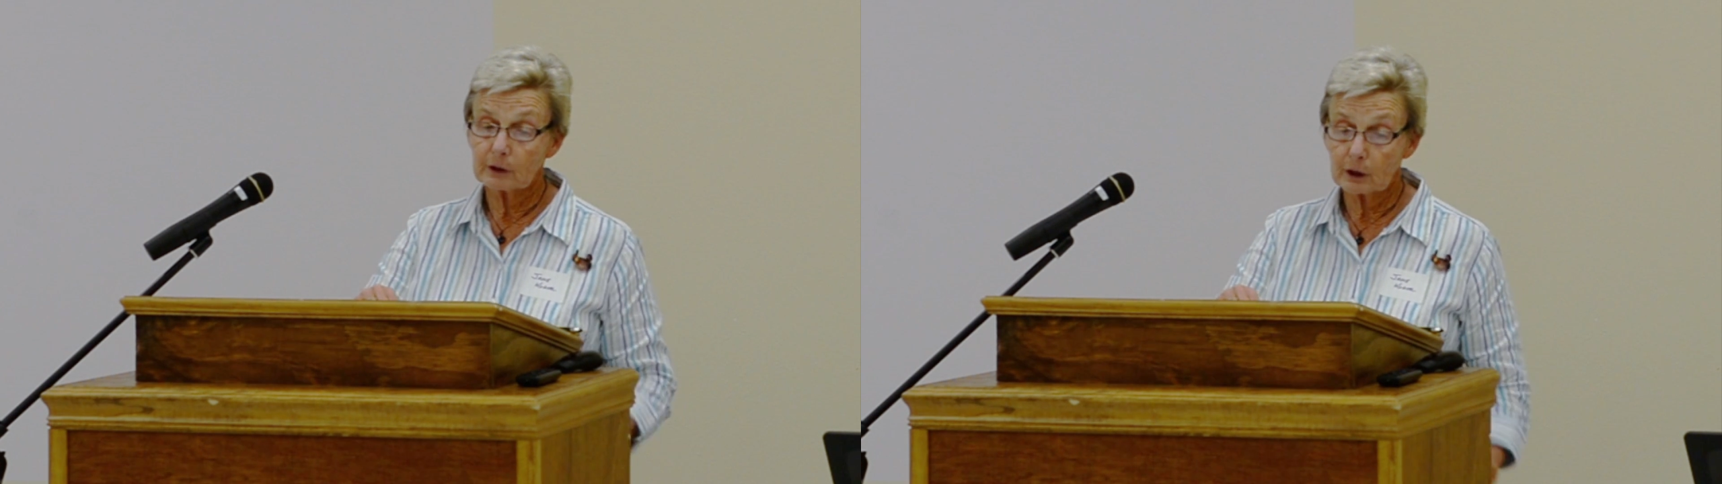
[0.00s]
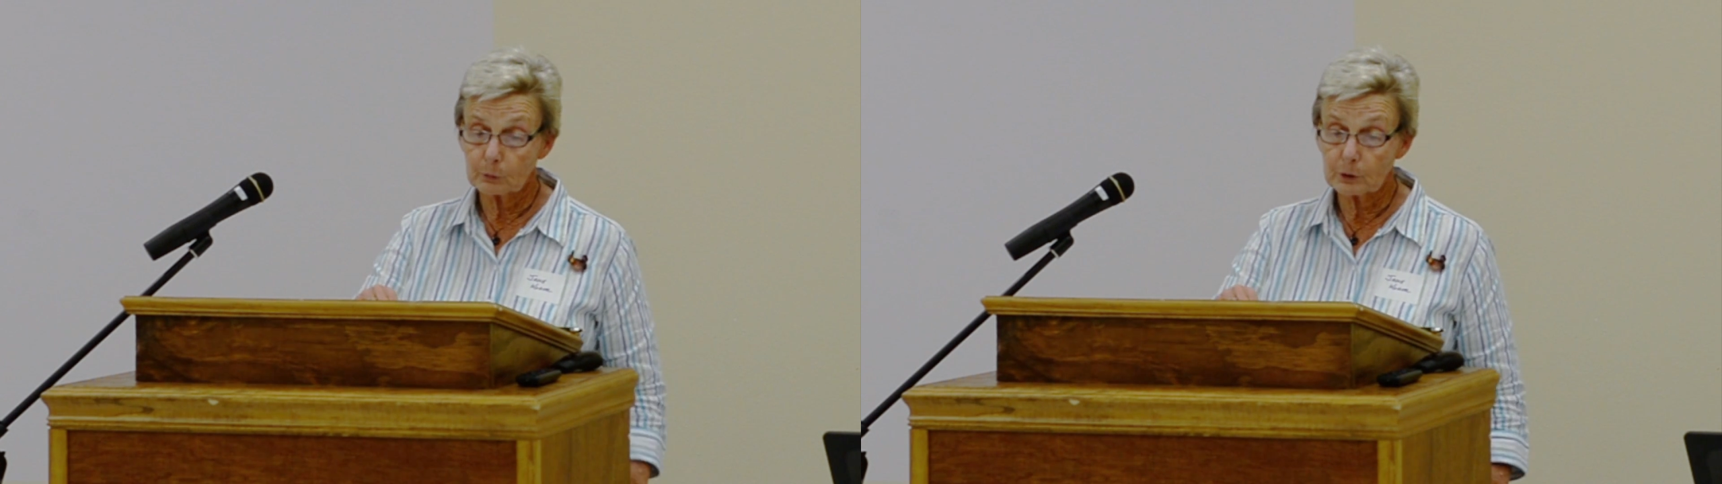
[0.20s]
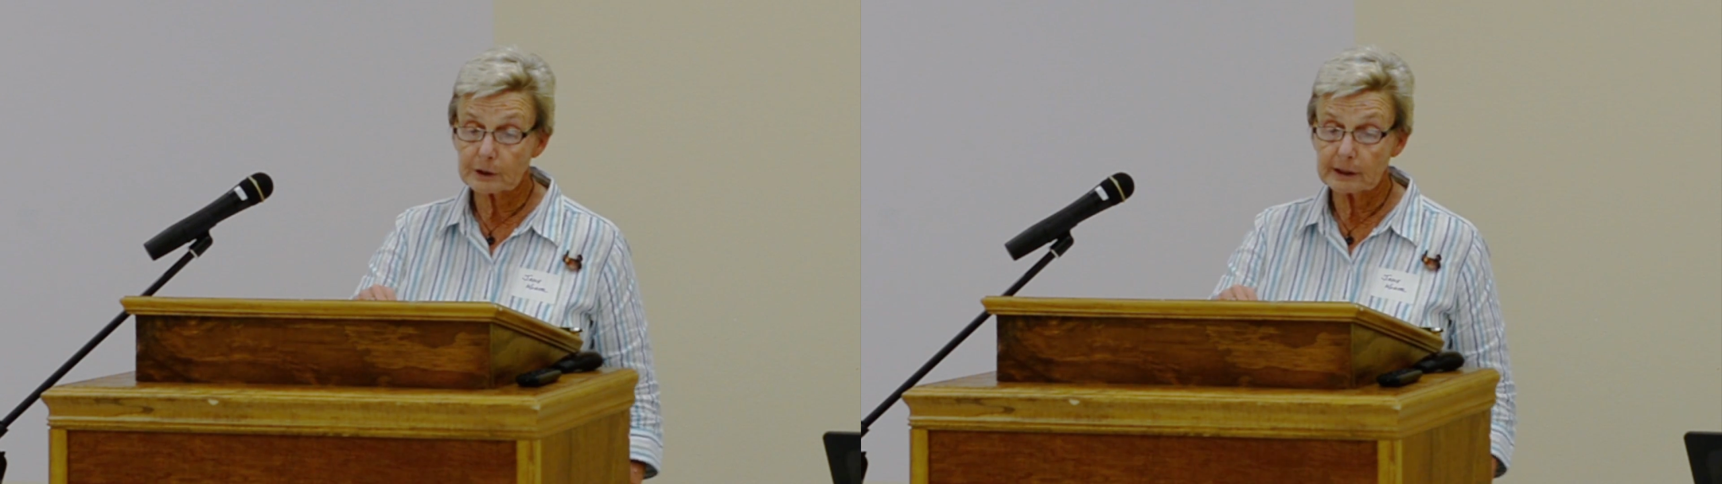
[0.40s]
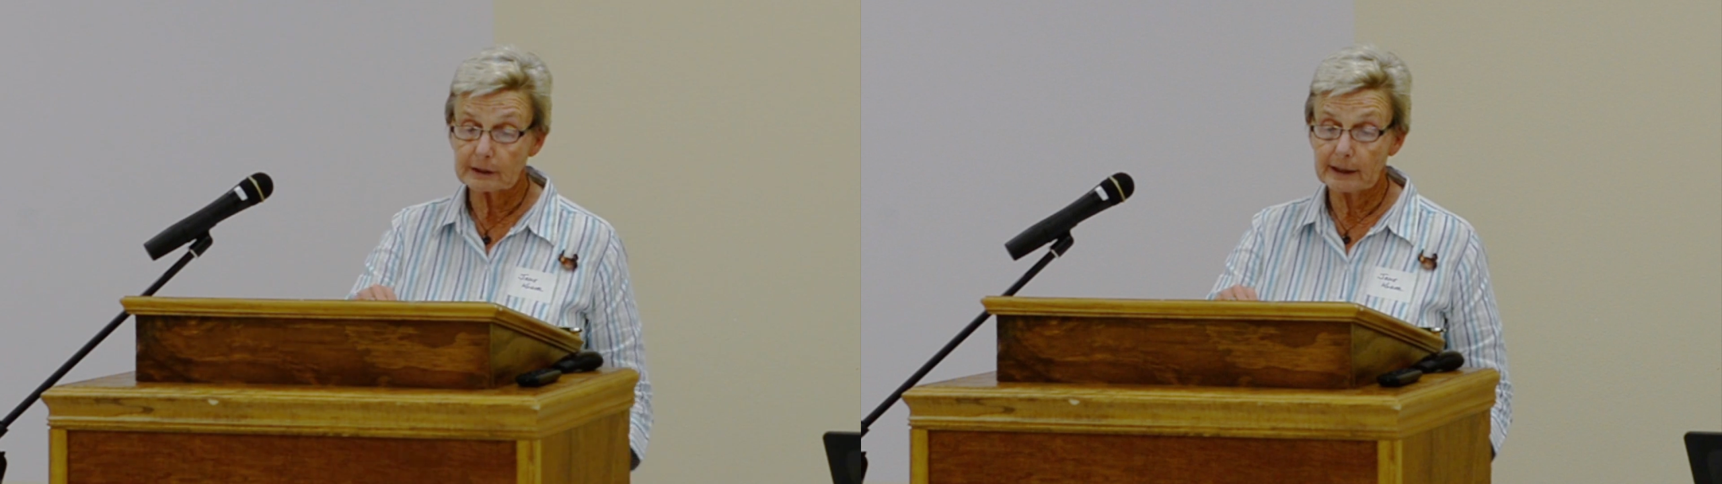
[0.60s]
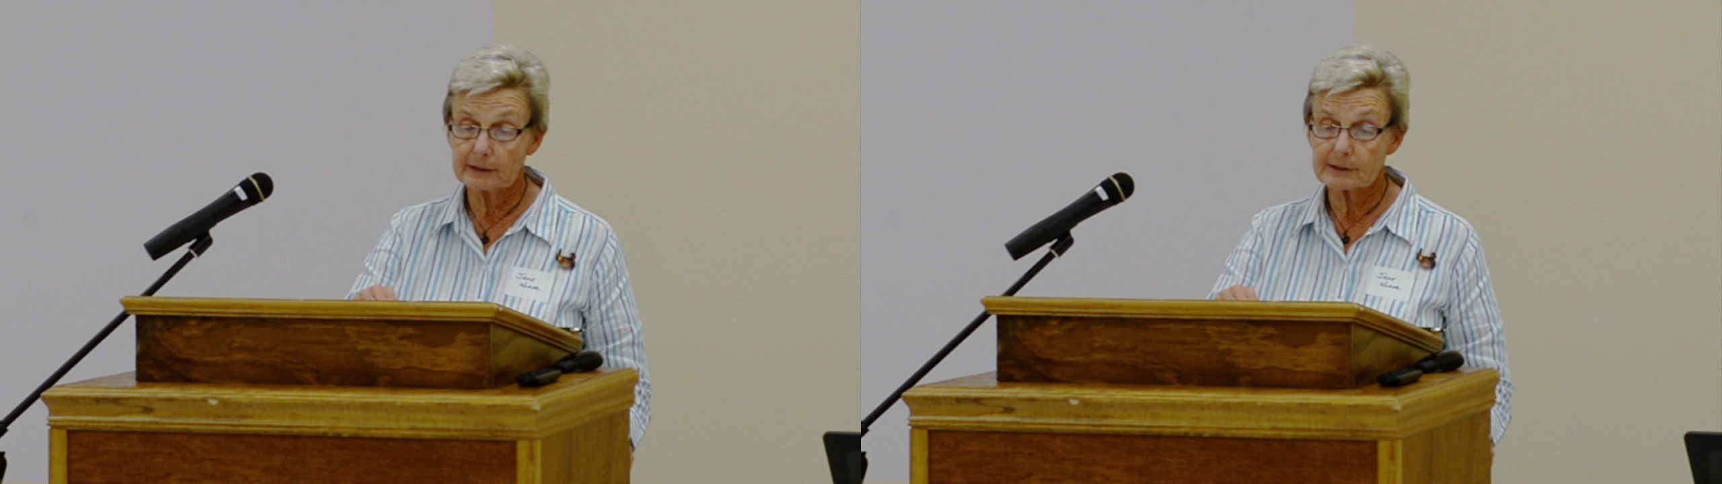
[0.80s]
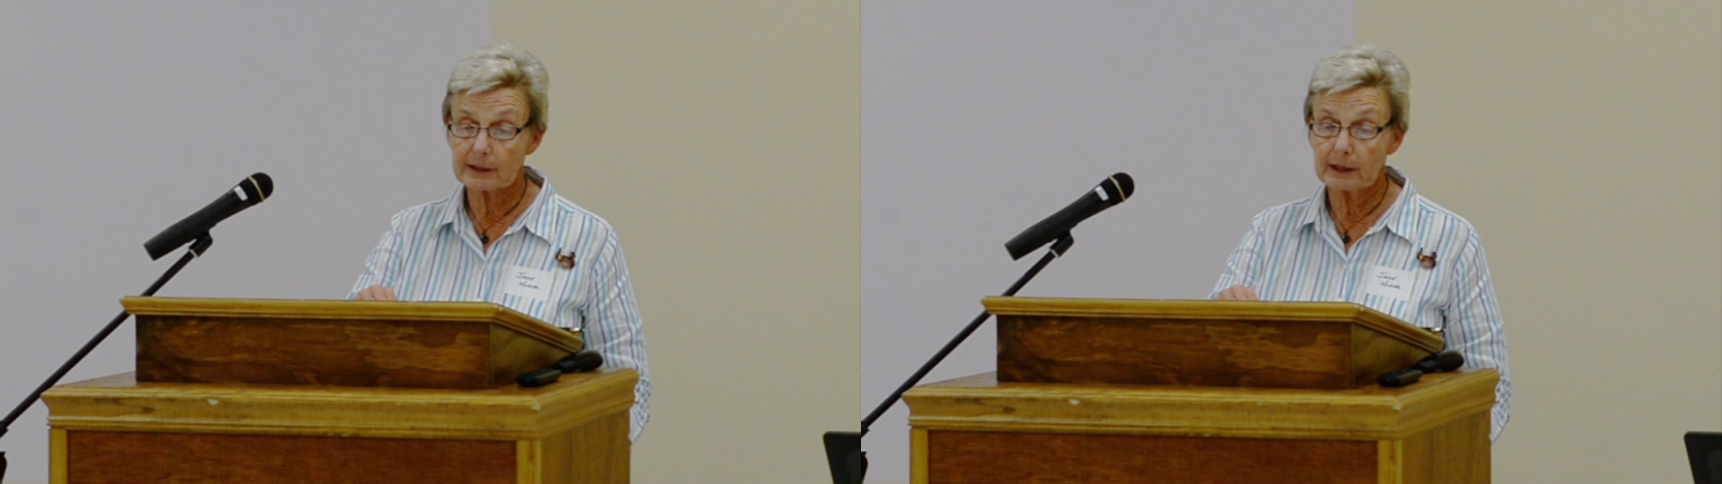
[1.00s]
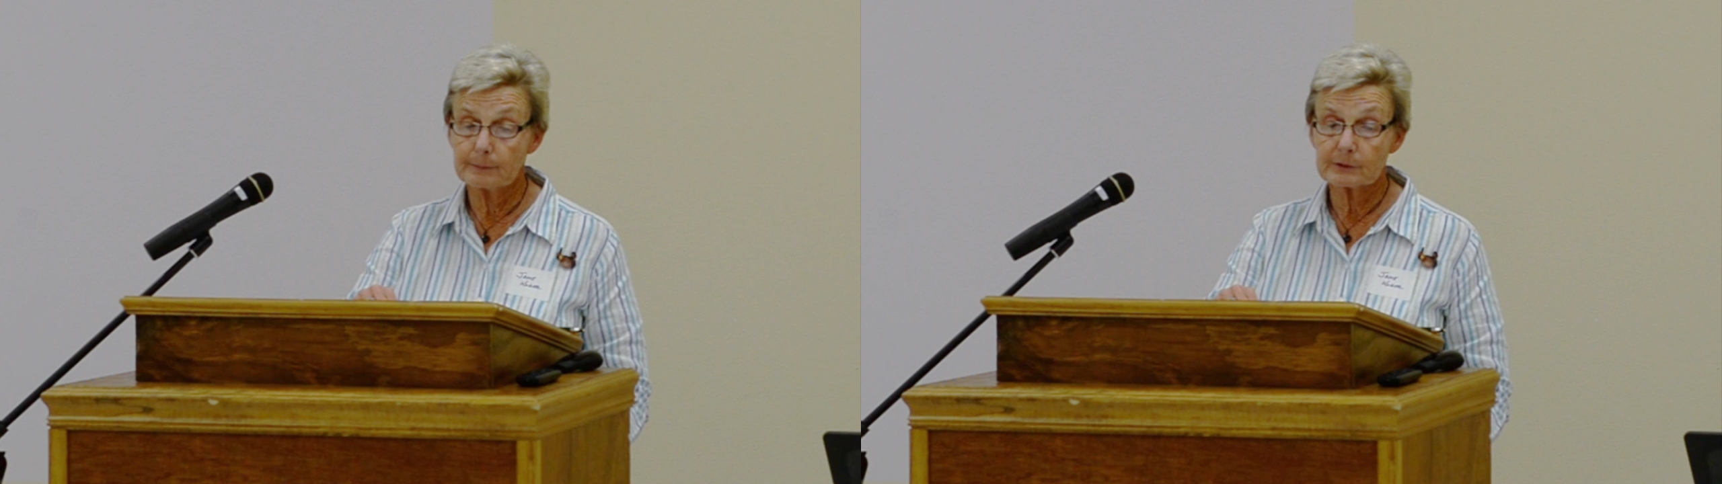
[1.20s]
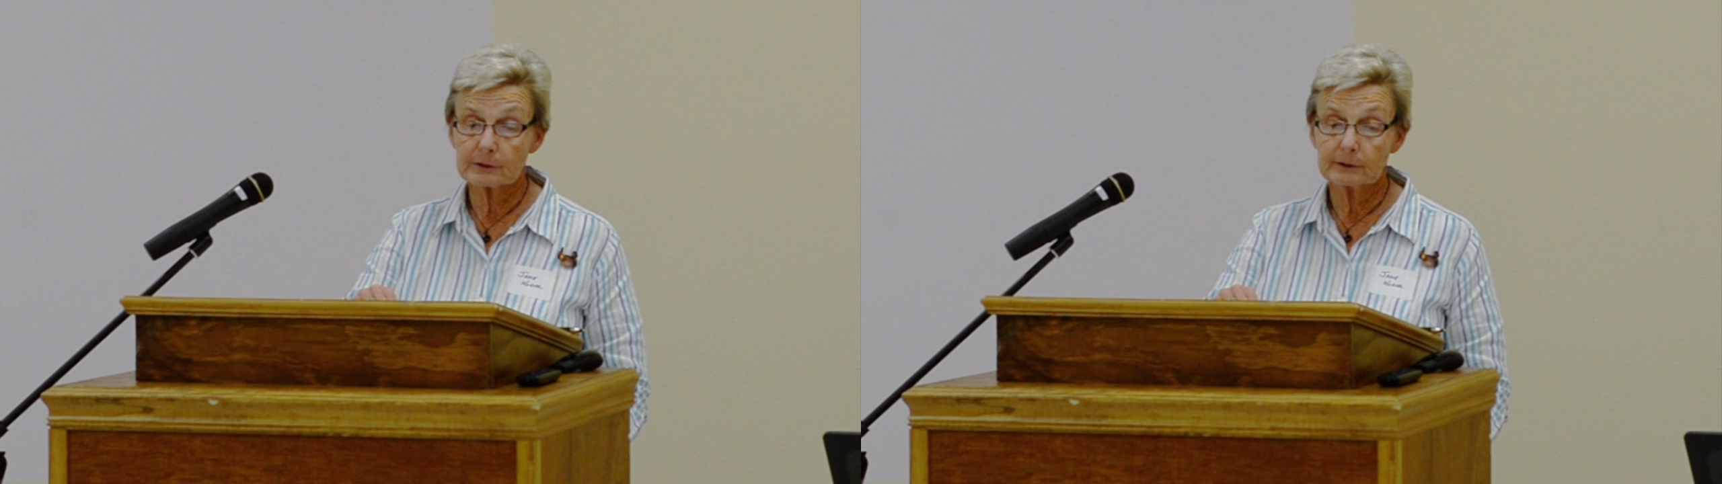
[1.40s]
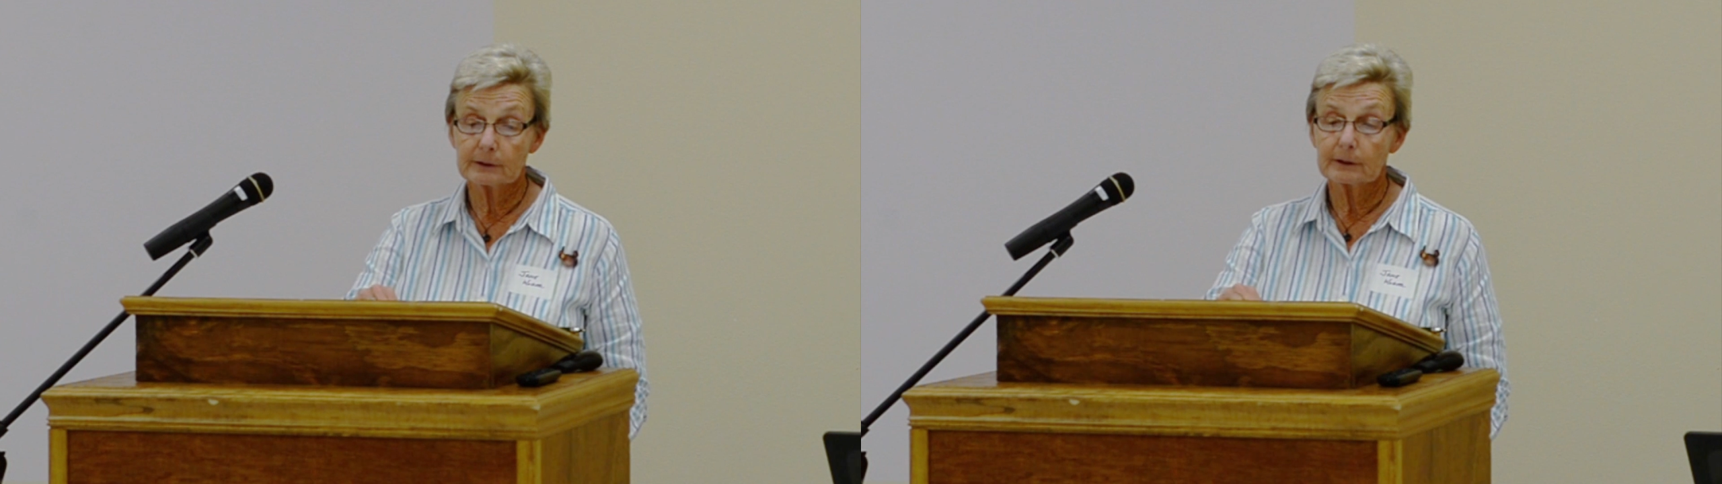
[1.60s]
our working landscapes,